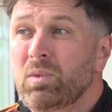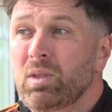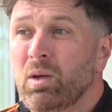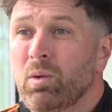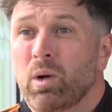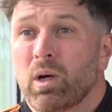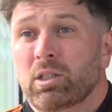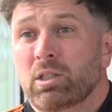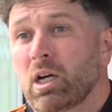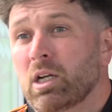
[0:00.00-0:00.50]

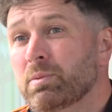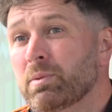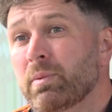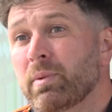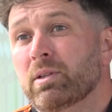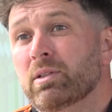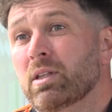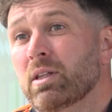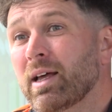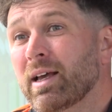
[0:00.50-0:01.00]
What excites me
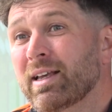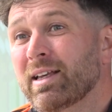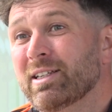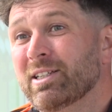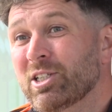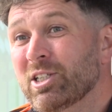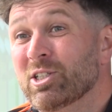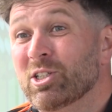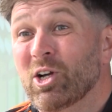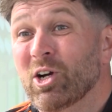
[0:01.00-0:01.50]
most, like
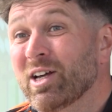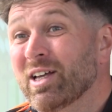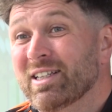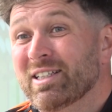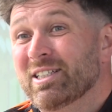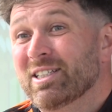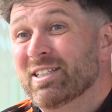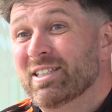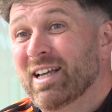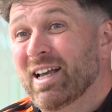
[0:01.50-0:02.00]
she's
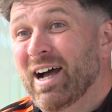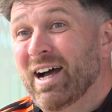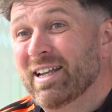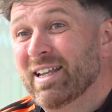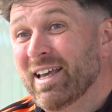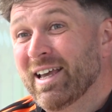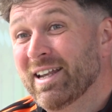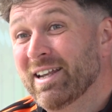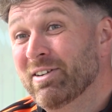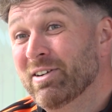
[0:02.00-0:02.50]
had
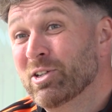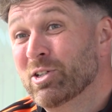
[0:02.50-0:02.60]
it in her.